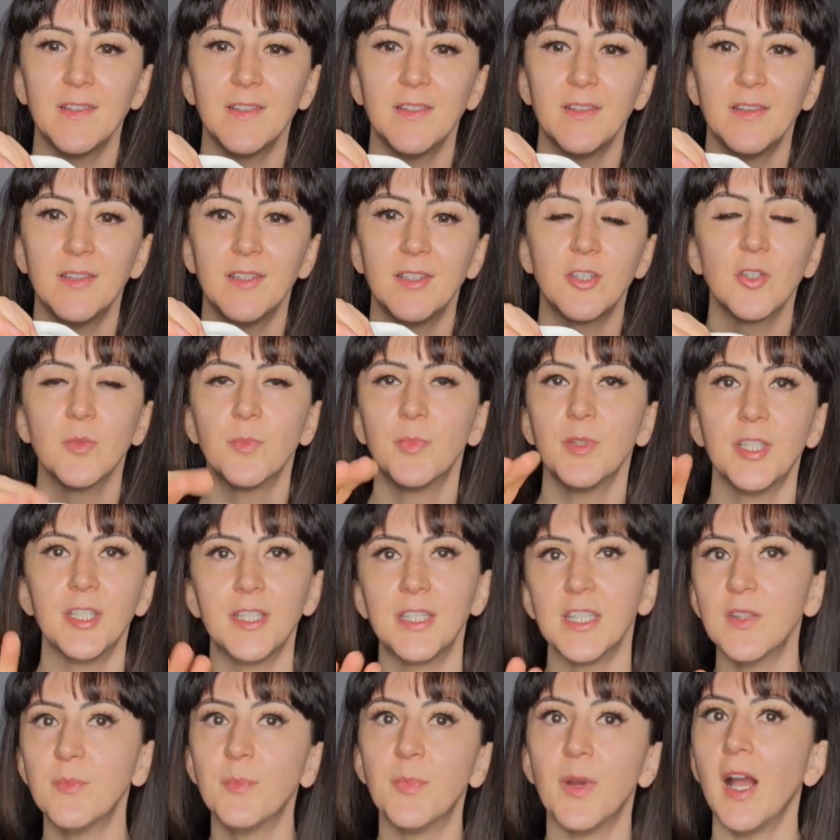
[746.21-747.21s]
a little bit of
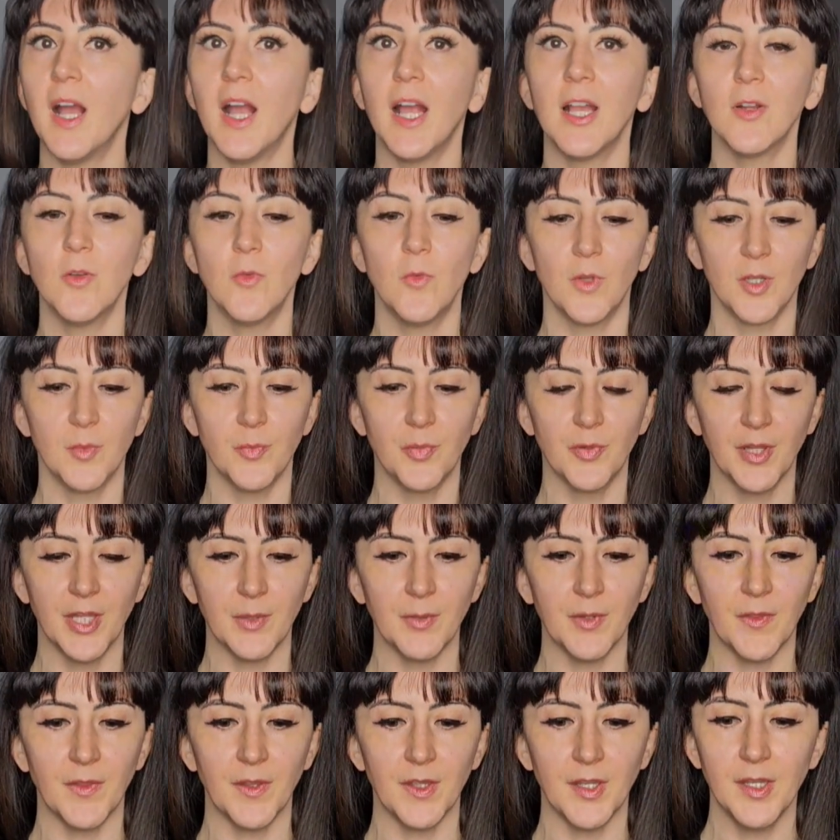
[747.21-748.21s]
give, but I don't want to play
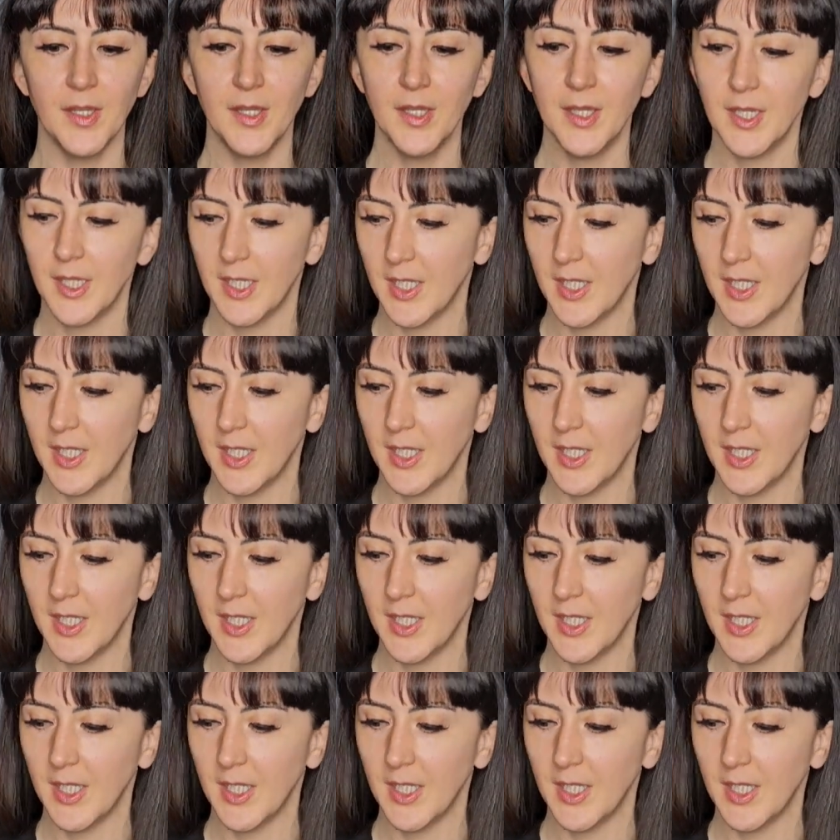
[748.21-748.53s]
with it.